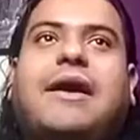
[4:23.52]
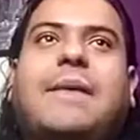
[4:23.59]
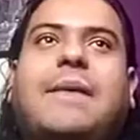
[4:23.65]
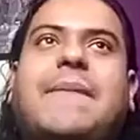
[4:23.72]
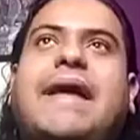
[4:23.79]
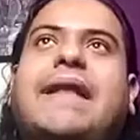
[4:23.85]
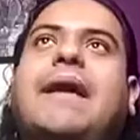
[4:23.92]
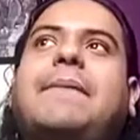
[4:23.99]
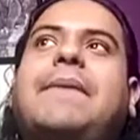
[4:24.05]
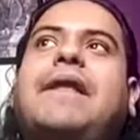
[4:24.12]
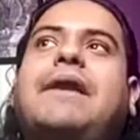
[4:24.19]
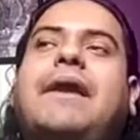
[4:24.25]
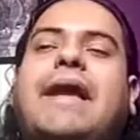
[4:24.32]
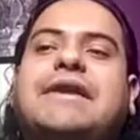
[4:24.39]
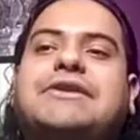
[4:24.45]
Man, I
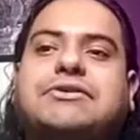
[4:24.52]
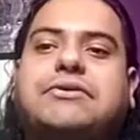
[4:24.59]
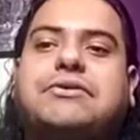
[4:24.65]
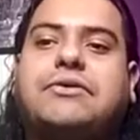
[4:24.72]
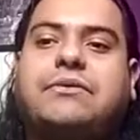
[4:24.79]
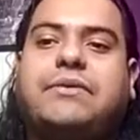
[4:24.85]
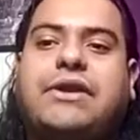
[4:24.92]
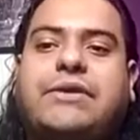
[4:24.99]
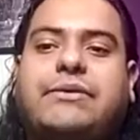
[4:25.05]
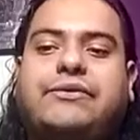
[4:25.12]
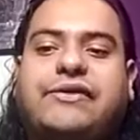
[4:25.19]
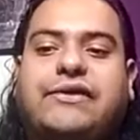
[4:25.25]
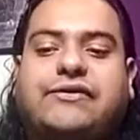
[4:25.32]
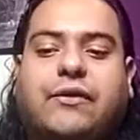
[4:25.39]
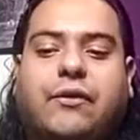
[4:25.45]
met Andrew when he
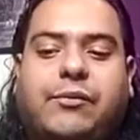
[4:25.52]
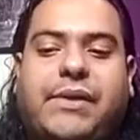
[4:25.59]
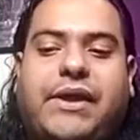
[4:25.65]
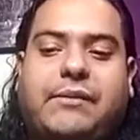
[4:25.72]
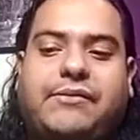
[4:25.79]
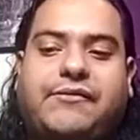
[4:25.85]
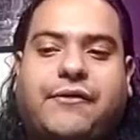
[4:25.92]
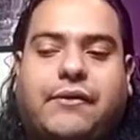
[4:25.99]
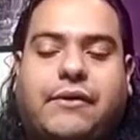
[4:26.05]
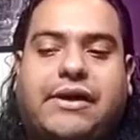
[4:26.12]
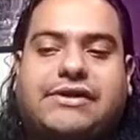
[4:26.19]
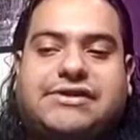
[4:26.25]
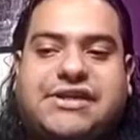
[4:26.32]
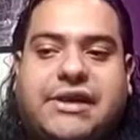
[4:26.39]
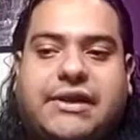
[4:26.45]
was in his old band before
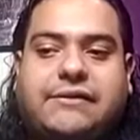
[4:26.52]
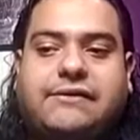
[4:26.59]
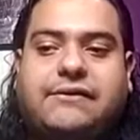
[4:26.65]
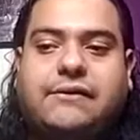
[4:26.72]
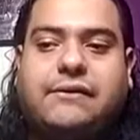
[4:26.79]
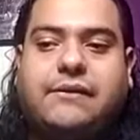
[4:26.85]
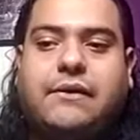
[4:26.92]
In Shades.